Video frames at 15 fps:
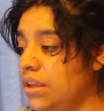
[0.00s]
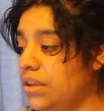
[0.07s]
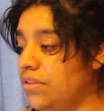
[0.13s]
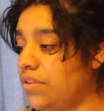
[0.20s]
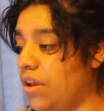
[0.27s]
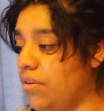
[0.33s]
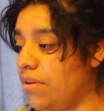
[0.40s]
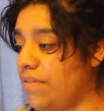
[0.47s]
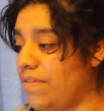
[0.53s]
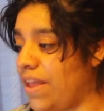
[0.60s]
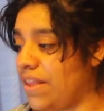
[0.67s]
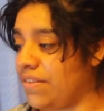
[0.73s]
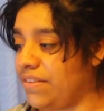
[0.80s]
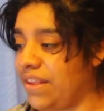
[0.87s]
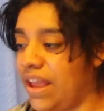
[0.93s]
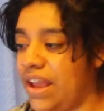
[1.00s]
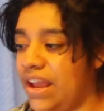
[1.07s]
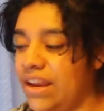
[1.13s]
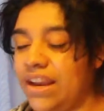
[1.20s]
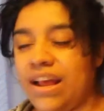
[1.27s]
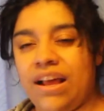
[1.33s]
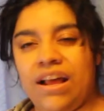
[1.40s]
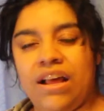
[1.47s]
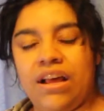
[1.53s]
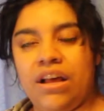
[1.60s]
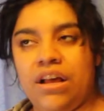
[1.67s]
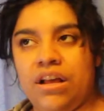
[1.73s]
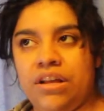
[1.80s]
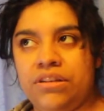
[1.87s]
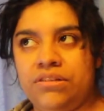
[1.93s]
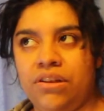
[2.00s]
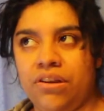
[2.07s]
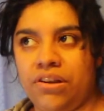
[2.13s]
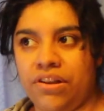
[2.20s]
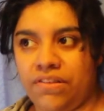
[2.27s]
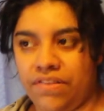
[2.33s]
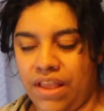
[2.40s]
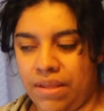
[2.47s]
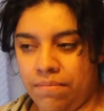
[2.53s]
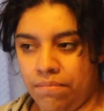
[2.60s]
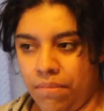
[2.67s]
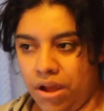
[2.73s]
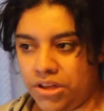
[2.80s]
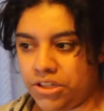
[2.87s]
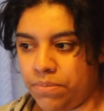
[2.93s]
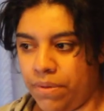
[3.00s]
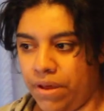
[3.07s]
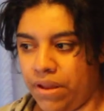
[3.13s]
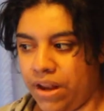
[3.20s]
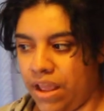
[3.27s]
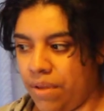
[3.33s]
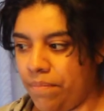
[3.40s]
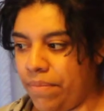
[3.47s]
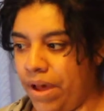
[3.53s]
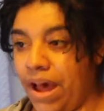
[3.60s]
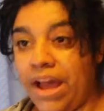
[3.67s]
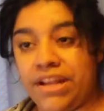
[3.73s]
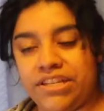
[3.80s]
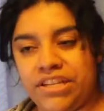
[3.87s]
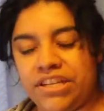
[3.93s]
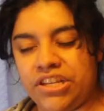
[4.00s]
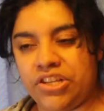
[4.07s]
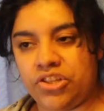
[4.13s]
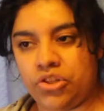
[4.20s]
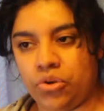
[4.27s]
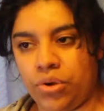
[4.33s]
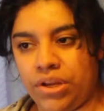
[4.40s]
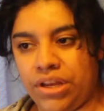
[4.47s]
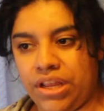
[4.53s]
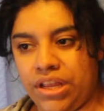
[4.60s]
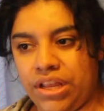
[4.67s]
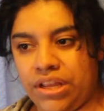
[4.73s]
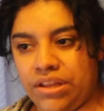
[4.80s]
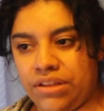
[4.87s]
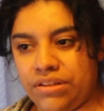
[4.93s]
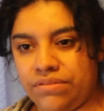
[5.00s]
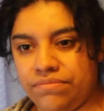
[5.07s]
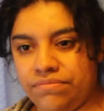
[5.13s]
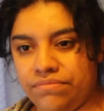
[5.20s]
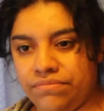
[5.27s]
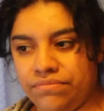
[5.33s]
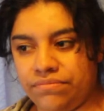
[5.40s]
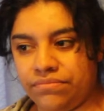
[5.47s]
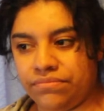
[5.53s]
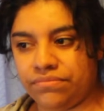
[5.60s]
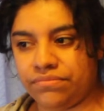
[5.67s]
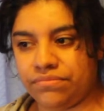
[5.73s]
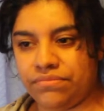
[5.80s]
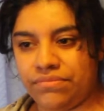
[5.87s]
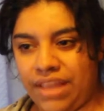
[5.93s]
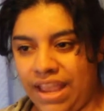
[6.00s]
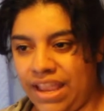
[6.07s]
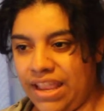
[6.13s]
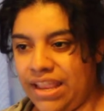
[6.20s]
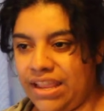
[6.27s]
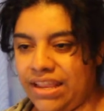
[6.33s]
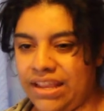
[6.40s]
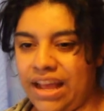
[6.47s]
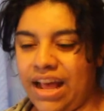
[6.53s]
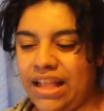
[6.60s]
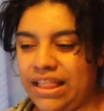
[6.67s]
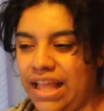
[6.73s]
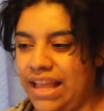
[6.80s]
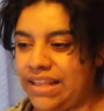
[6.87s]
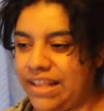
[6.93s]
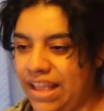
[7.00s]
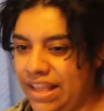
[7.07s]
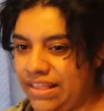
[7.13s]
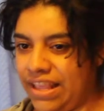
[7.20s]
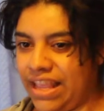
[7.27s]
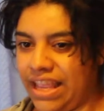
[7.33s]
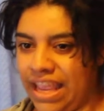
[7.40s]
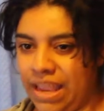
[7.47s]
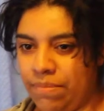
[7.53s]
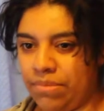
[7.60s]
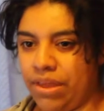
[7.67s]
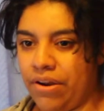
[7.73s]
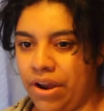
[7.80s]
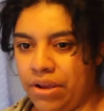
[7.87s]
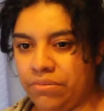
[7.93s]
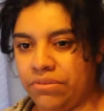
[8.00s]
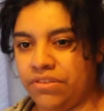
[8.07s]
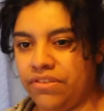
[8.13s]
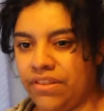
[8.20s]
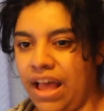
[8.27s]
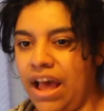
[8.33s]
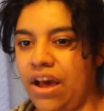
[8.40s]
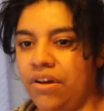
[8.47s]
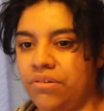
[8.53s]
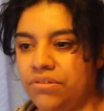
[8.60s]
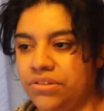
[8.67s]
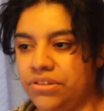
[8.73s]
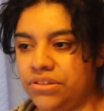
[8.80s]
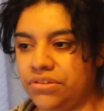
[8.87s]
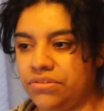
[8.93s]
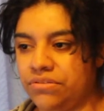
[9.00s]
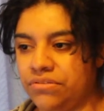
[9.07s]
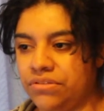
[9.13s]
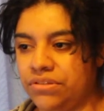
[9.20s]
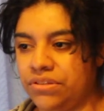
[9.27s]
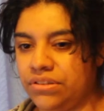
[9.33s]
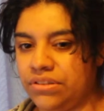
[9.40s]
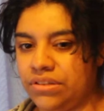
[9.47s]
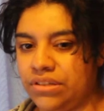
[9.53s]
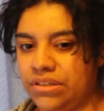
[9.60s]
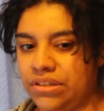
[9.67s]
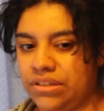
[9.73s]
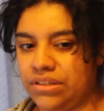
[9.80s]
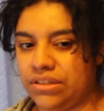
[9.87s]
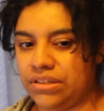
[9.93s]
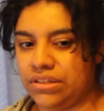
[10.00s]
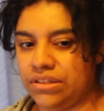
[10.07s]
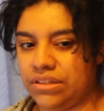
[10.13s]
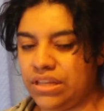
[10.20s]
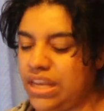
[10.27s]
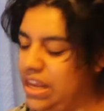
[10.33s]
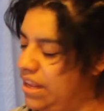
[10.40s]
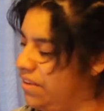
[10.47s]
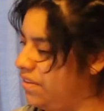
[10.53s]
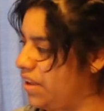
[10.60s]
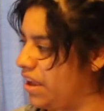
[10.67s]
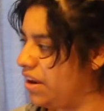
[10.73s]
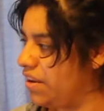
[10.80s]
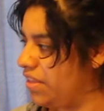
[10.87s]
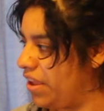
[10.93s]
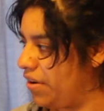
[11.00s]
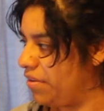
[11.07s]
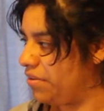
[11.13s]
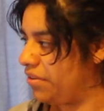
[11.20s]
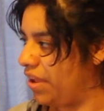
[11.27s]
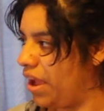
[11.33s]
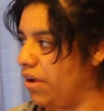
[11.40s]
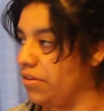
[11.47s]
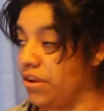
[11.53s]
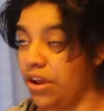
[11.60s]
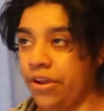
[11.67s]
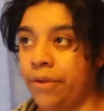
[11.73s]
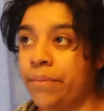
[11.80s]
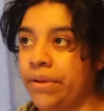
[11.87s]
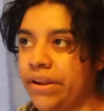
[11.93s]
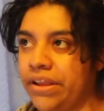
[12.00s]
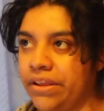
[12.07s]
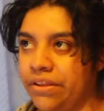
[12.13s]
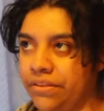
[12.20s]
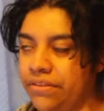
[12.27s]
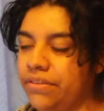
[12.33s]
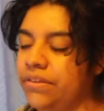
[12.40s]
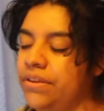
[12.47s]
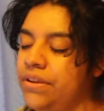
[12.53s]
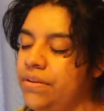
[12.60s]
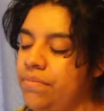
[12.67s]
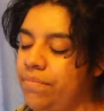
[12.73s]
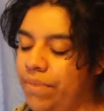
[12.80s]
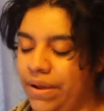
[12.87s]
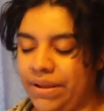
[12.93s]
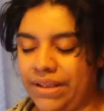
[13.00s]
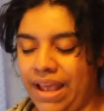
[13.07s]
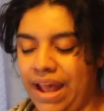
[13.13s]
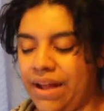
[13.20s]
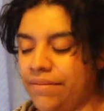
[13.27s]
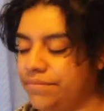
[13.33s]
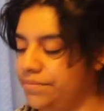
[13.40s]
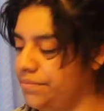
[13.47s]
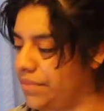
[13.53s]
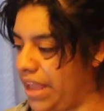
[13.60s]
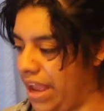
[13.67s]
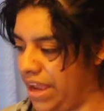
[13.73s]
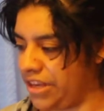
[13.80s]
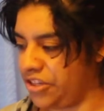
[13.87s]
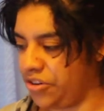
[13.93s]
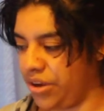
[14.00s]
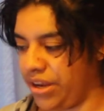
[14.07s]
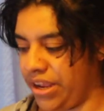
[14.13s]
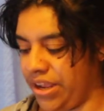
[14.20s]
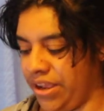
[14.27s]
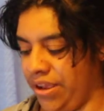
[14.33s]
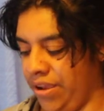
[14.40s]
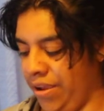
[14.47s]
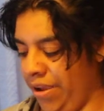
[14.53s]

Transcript: So with that said, I'm not gonna say much about it, but I did enjoy it. They keep their own sound. It is kind of their own sound. I hope it is. But yeah, I enjoyed it.